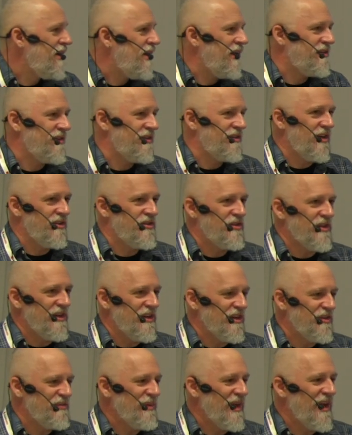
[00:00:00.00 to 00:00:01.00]
It's essentially
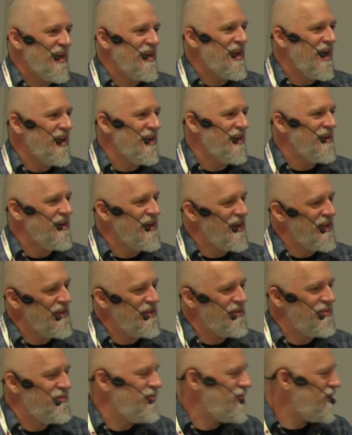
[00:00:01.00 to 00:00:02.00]
display none
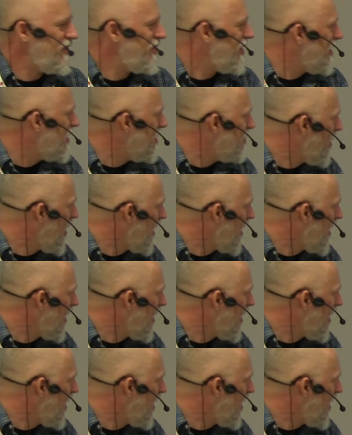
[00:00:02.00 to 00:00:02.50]
in, in the